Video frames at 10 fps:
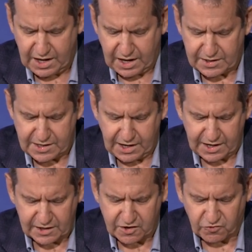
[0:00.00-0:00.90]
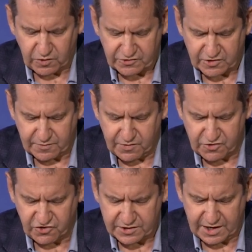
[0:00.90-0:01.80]
and the antitrust
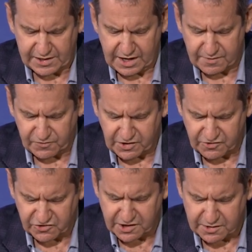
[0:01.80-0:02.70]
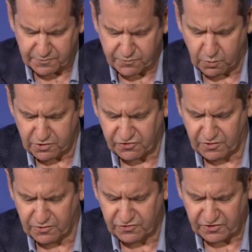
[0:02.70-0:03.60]
division and FTC
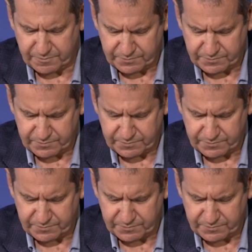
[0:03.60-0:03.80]
enforcers.